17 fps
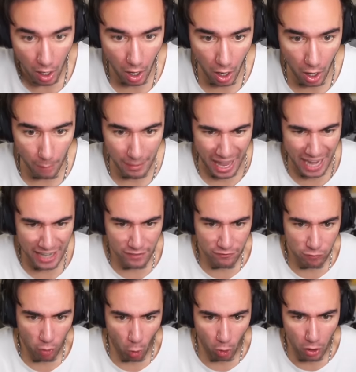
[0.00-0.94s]
Um,
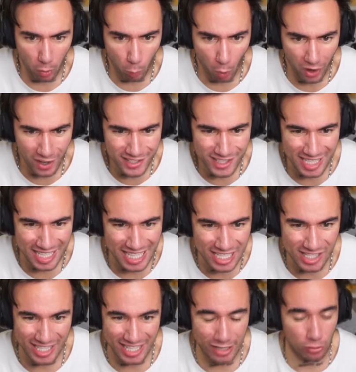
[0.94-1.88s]

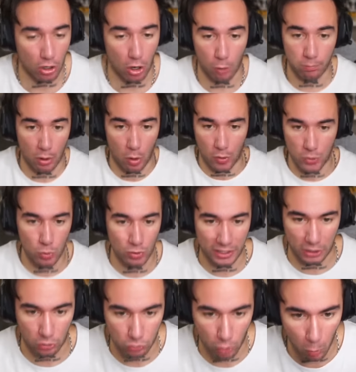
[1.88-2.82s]
N41T0, bro, are you
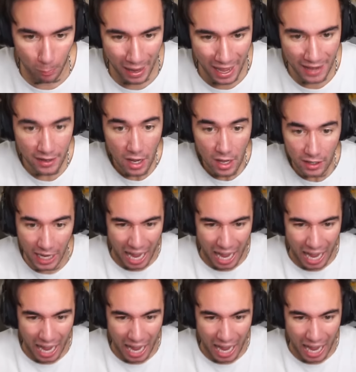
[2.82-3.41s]
like a robot?